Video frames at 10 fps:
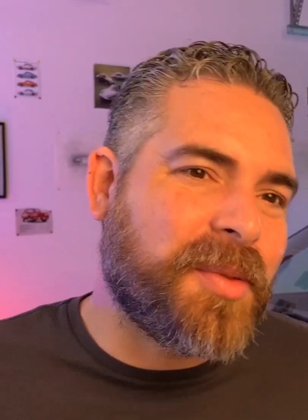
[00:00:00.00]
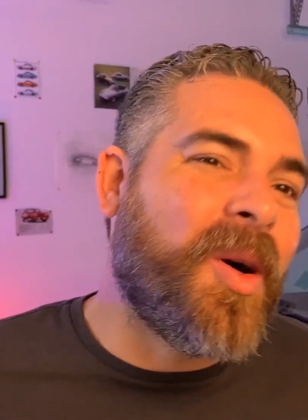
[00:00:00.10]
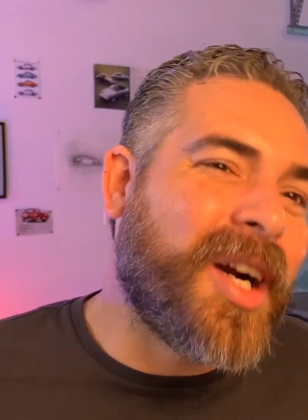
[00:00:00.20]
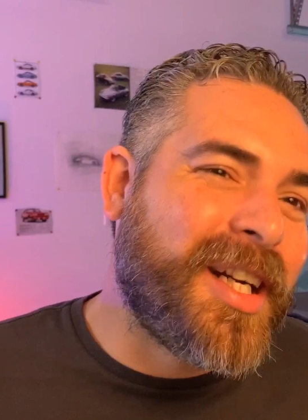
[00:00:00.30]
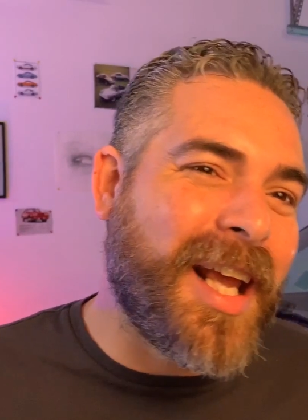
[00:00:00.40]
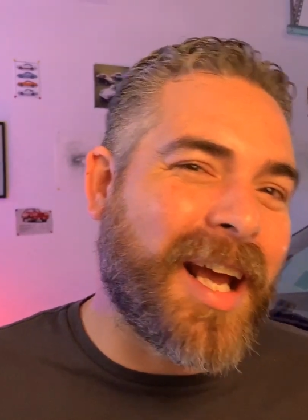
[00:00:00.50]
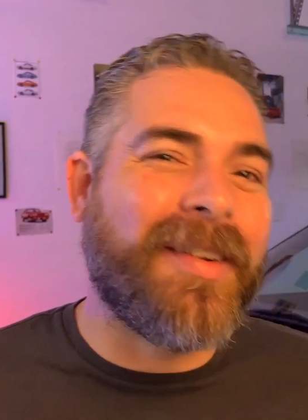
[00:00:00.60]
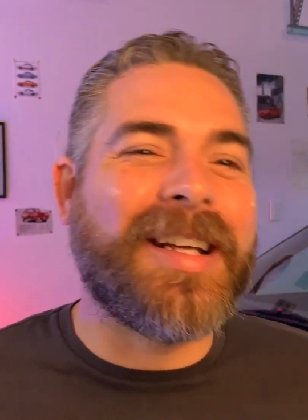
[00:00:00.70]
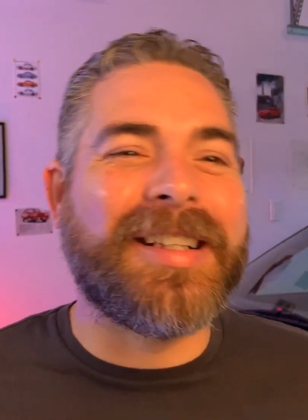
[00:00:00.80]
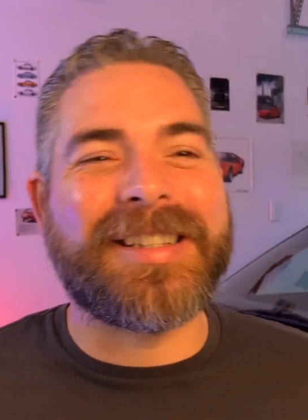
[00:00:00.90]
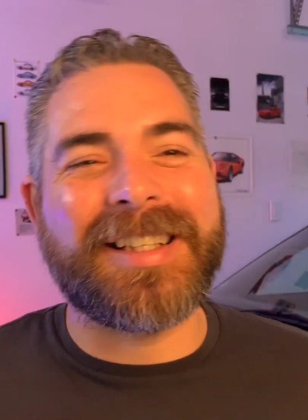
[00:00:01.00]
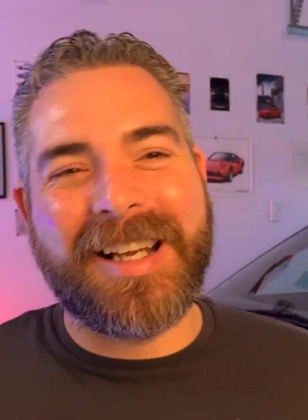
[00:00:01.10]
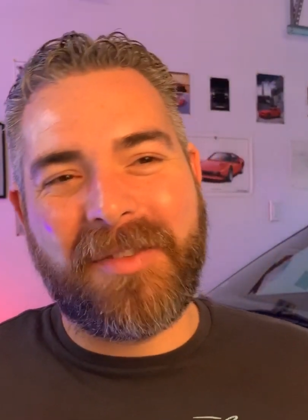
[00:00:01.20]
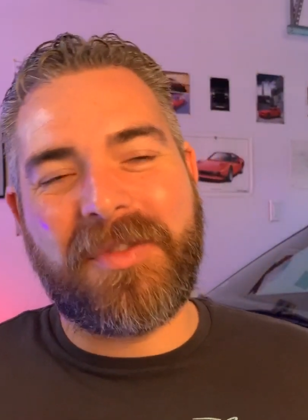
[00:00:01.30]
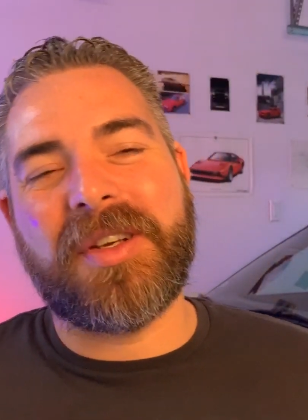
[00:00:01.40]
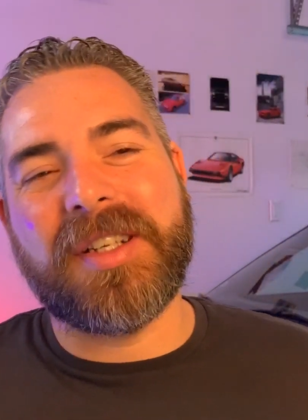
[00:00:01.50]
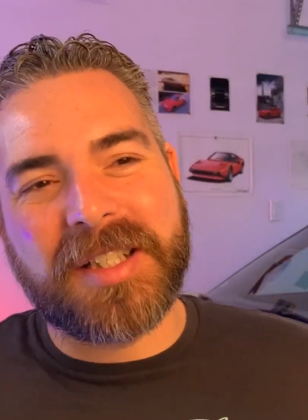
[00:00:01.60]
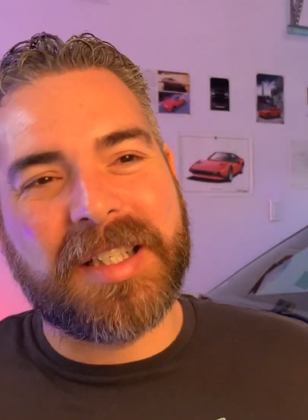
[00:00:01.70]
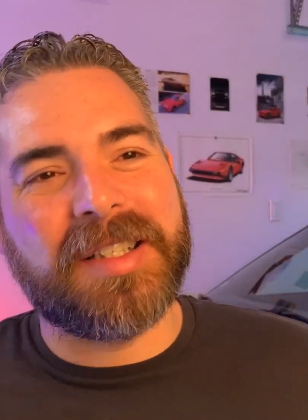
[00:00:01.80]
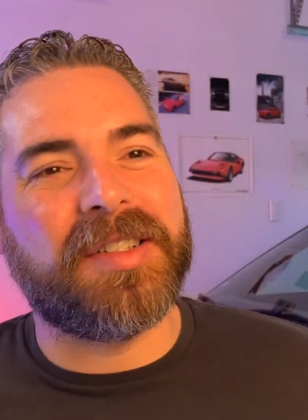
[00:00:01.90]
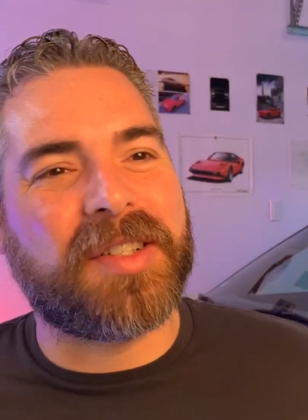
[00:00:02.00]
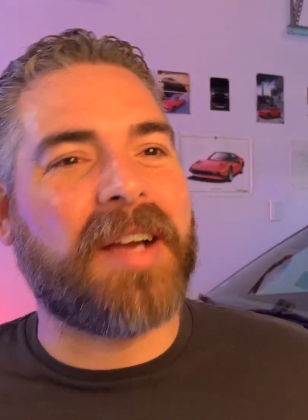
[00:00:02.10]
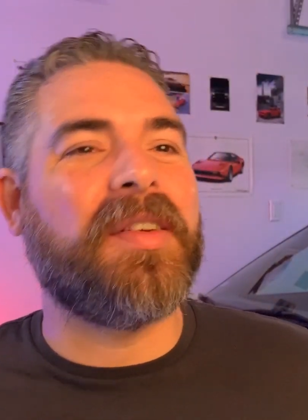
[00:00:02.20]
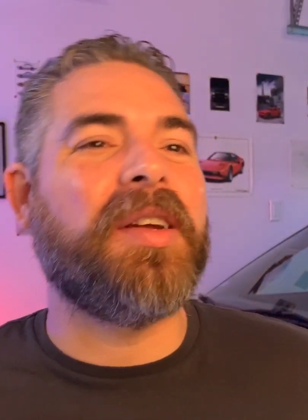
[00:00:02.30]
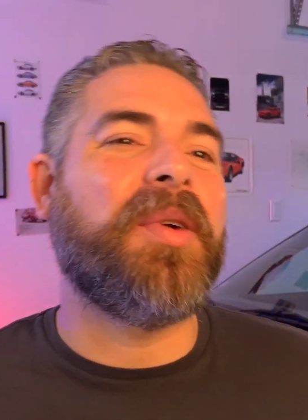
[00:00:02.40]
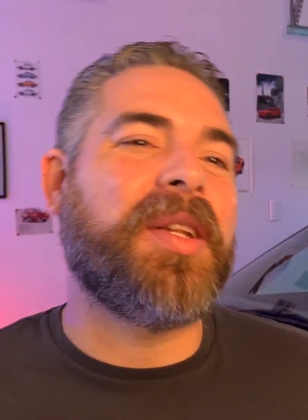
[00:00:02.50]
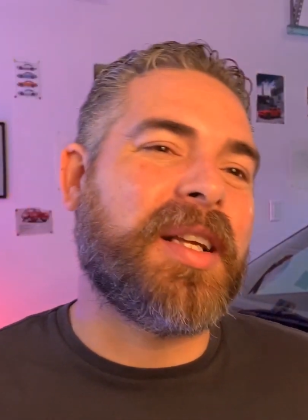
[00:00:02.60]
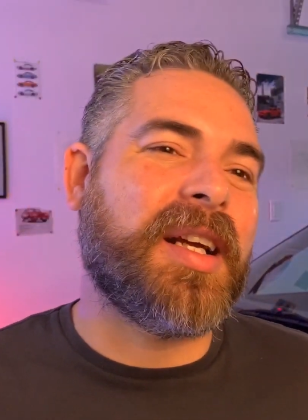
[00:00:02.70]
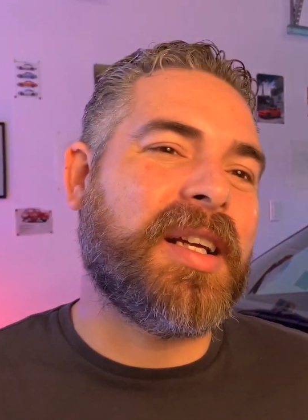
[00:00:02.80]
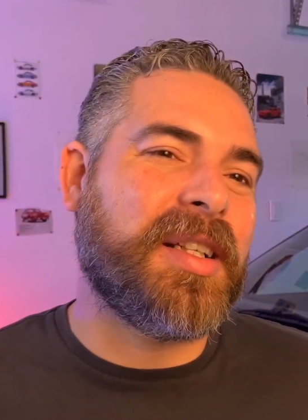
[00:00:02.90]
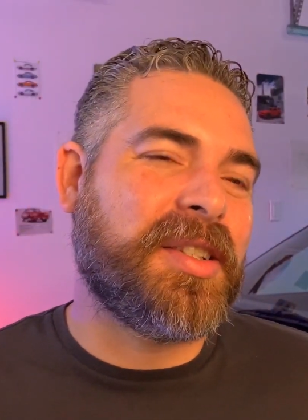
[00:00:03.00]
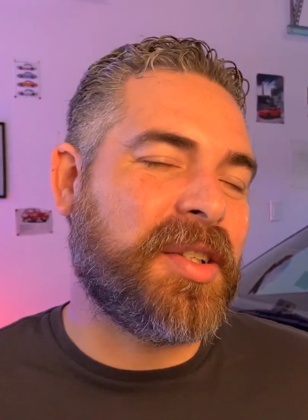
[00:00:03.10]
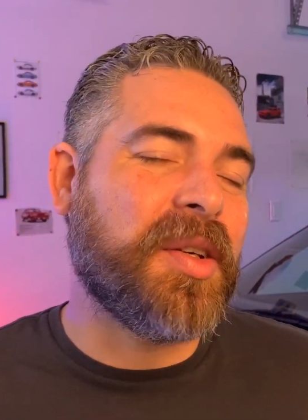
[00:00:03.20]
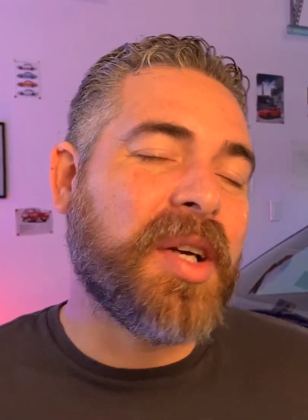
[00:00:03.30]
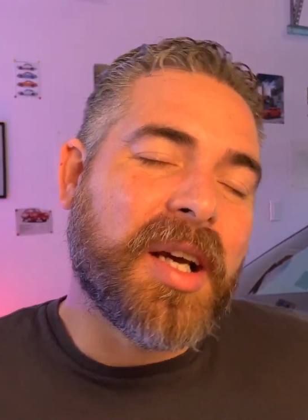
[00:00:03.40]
more damage if you continue to drive it with the issue.